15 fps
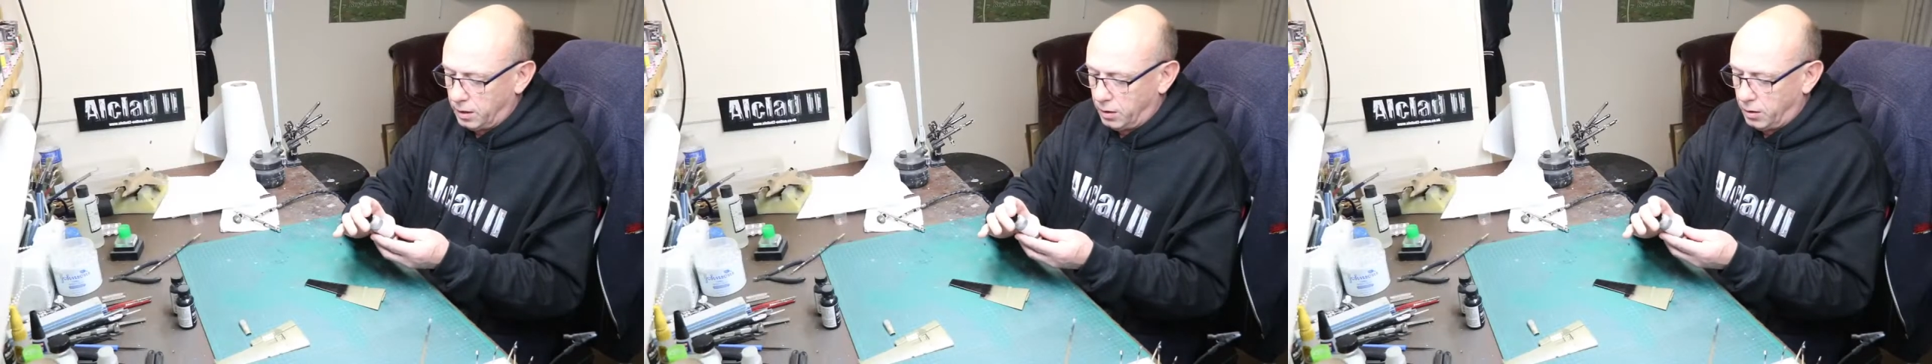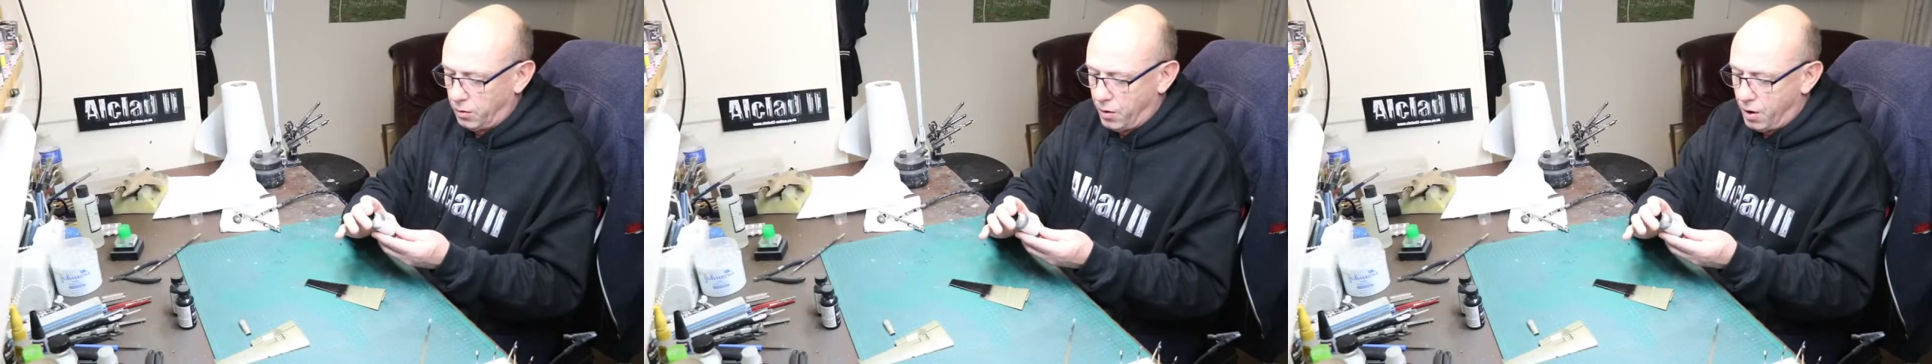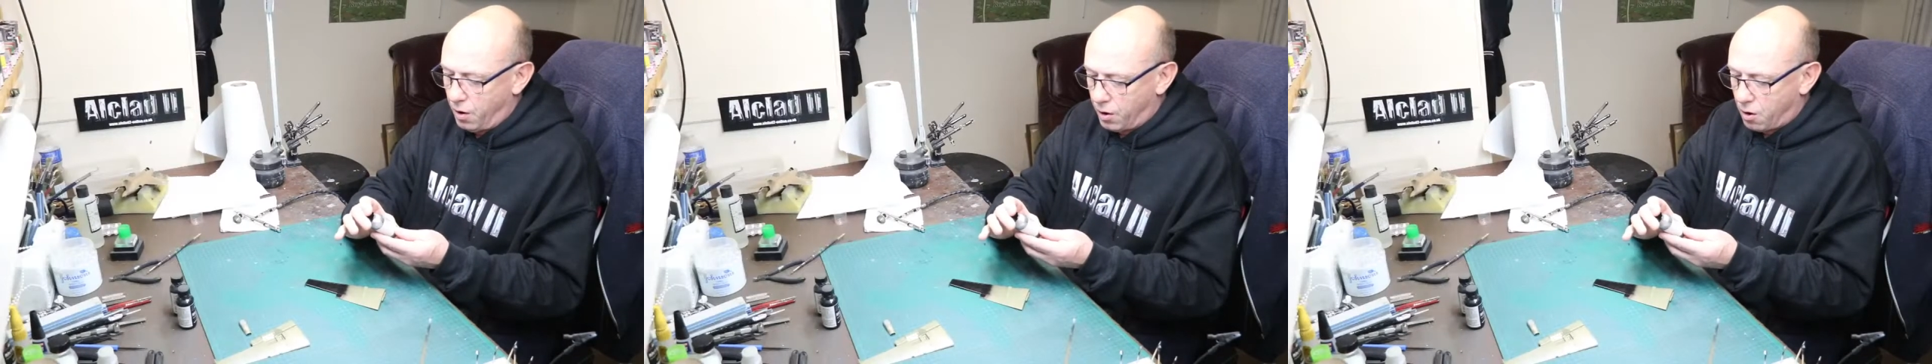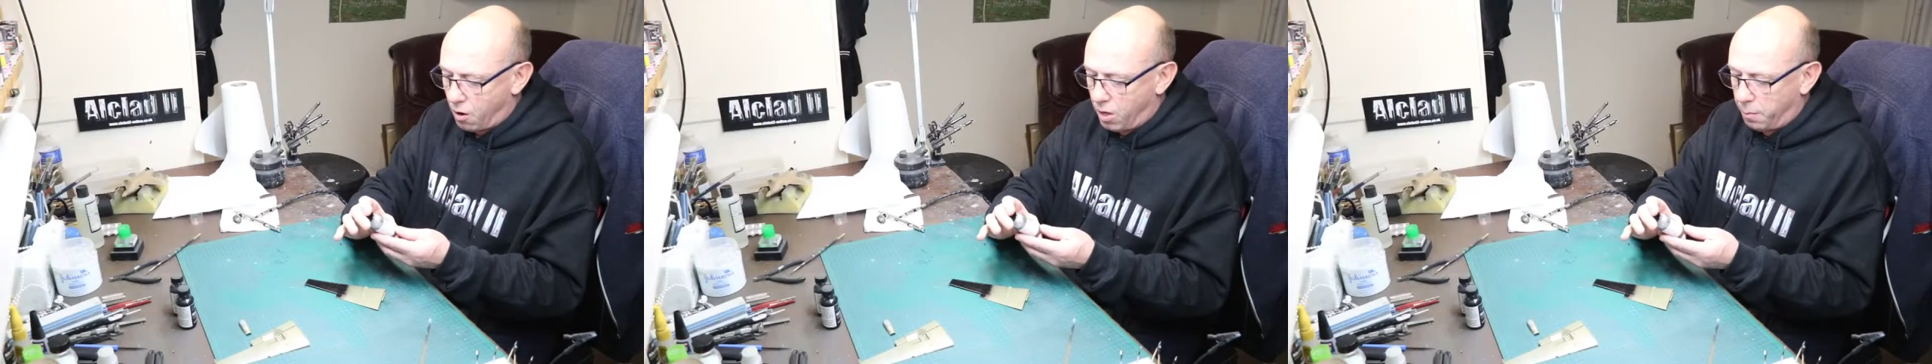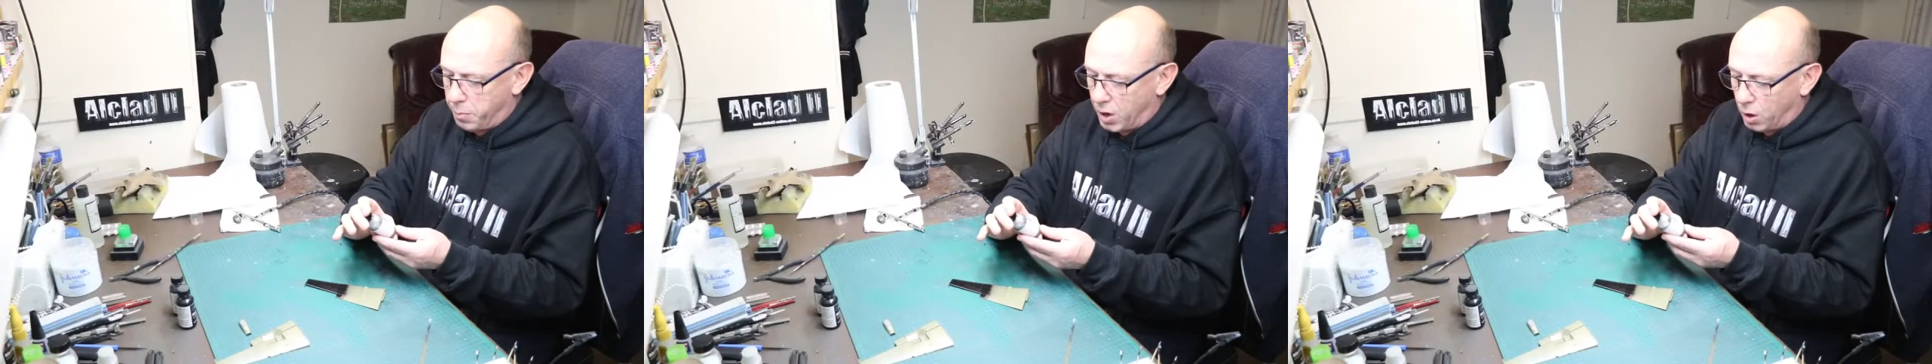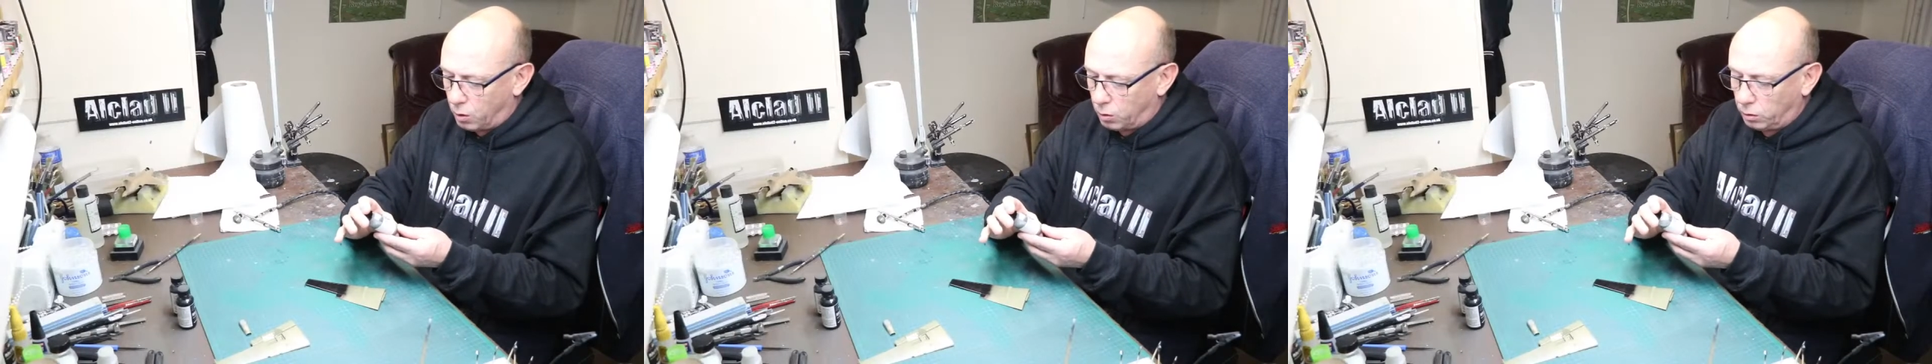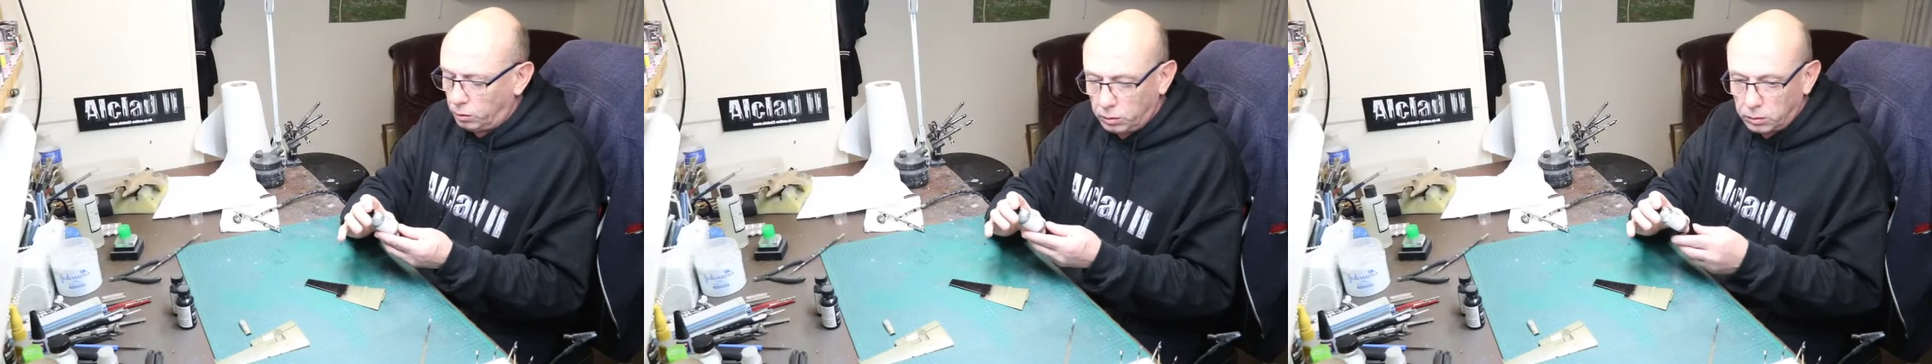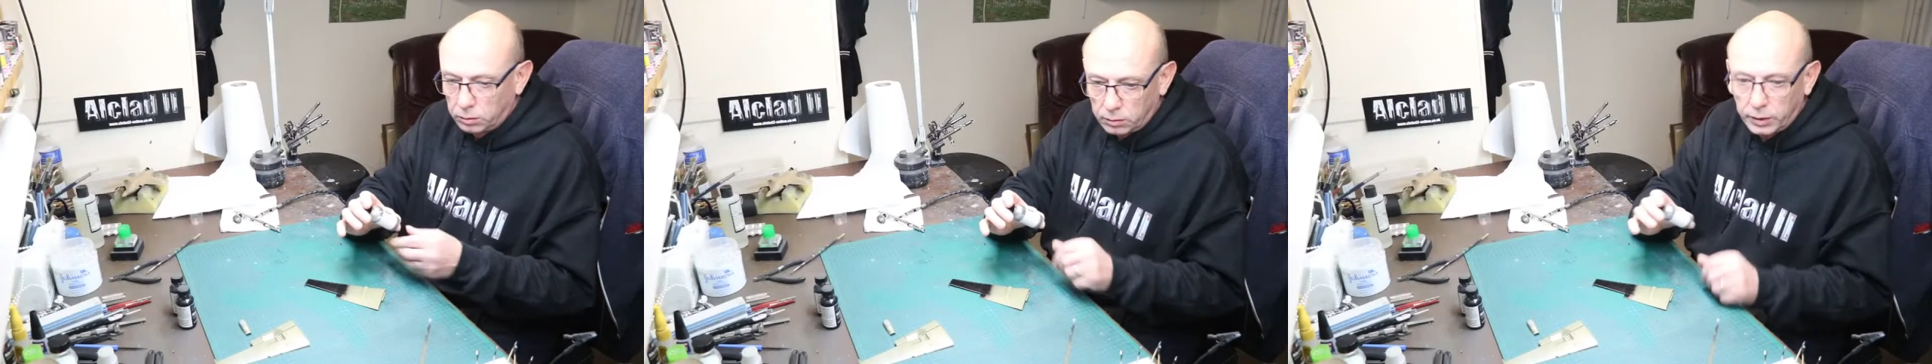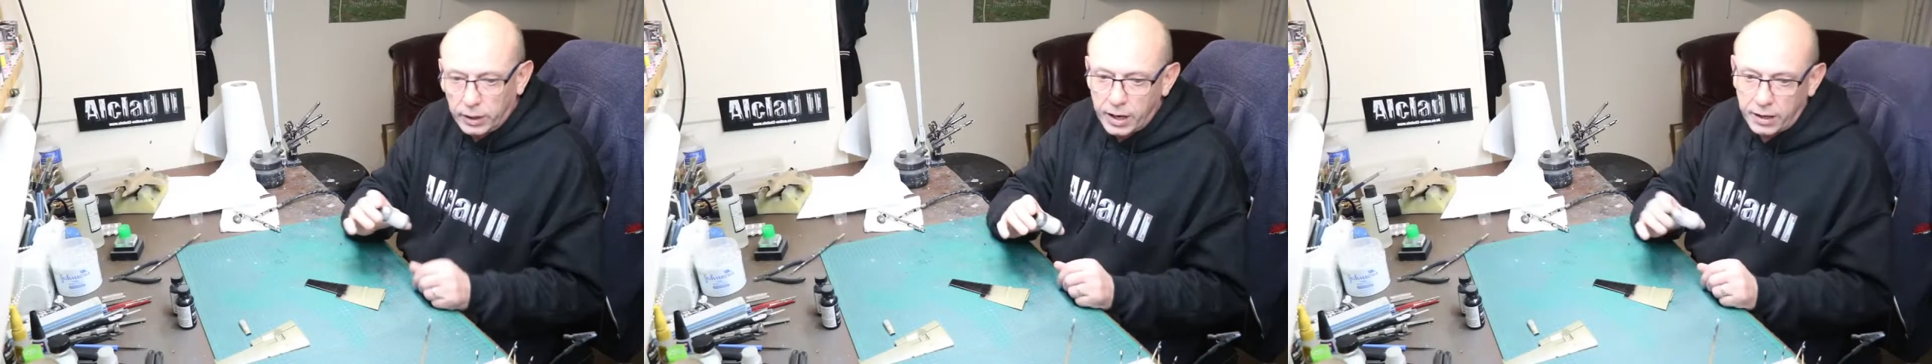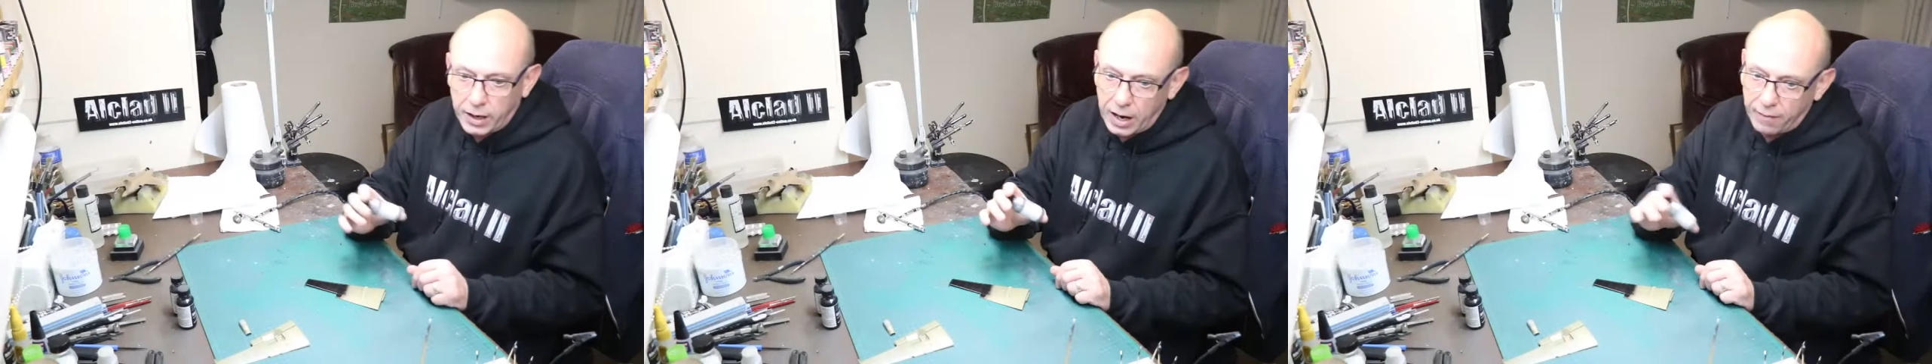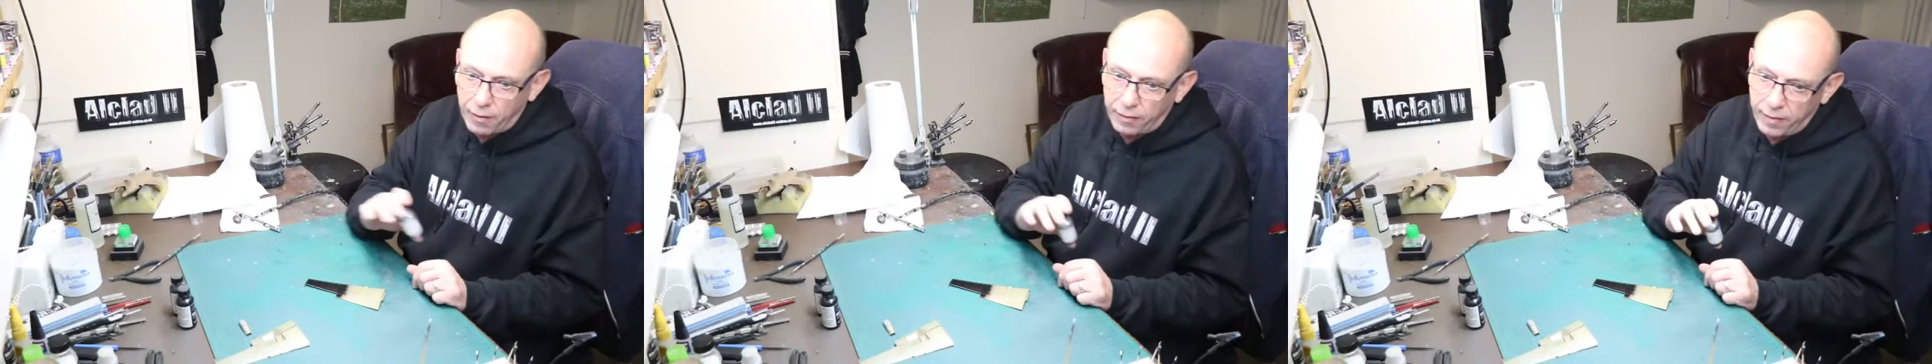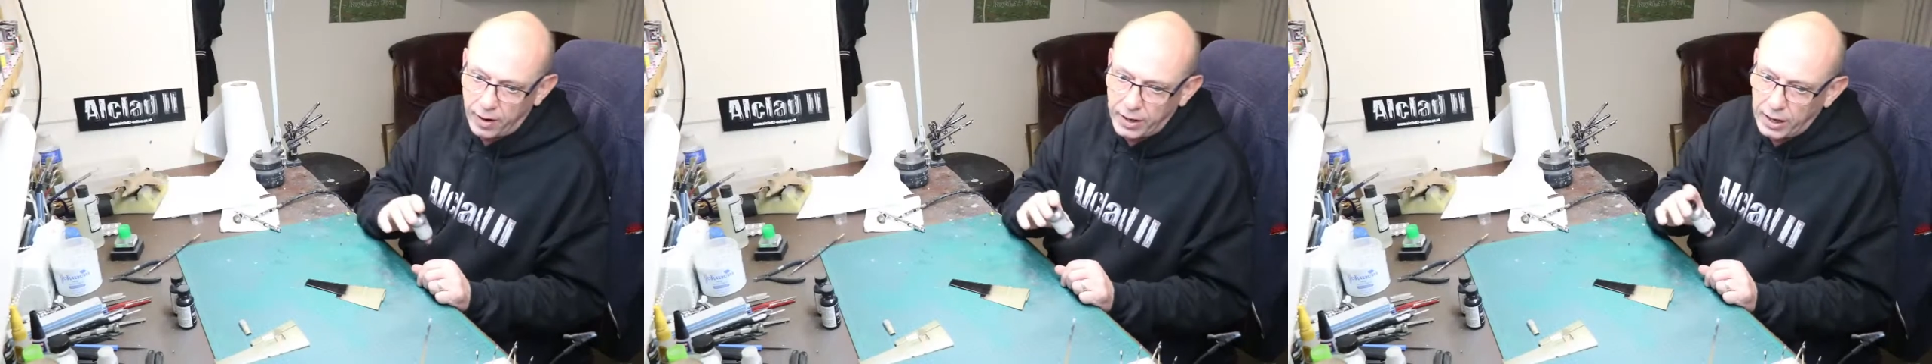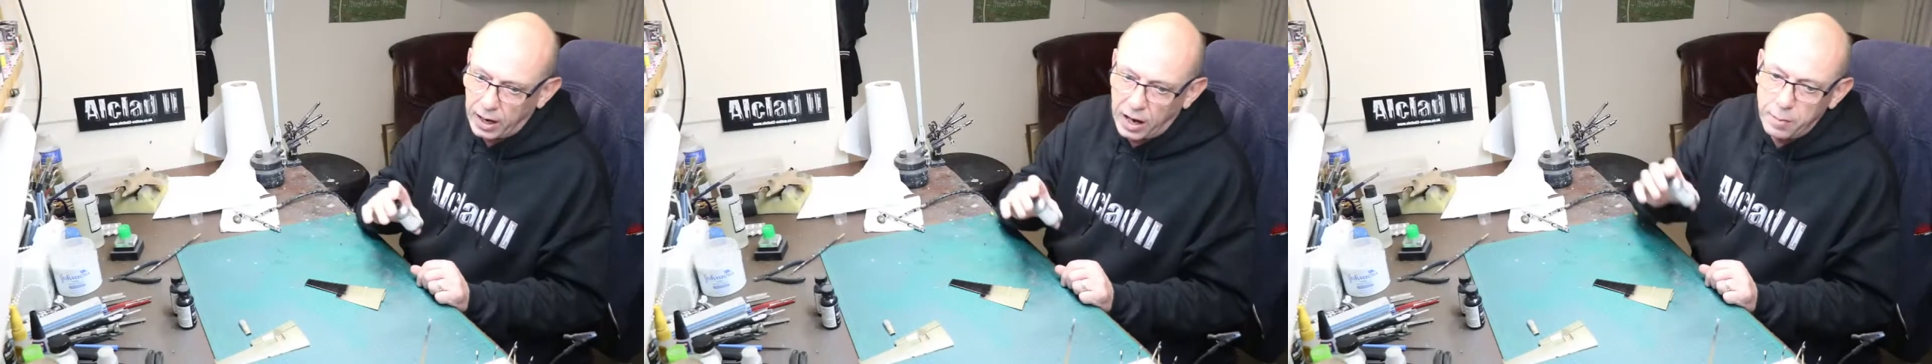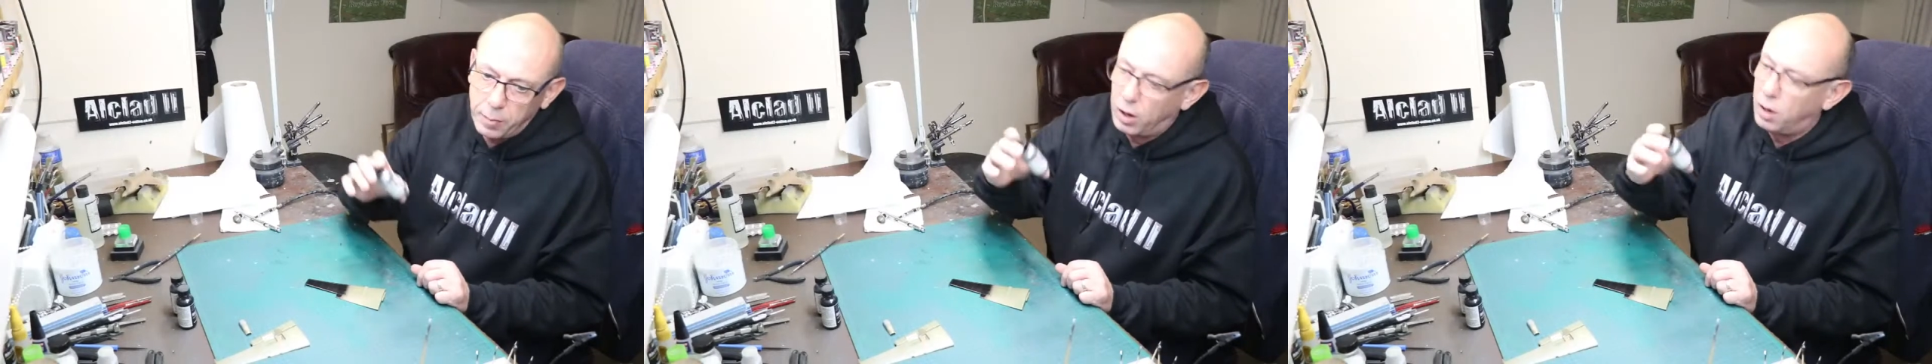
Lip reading: I got the bottle, it did have a funny label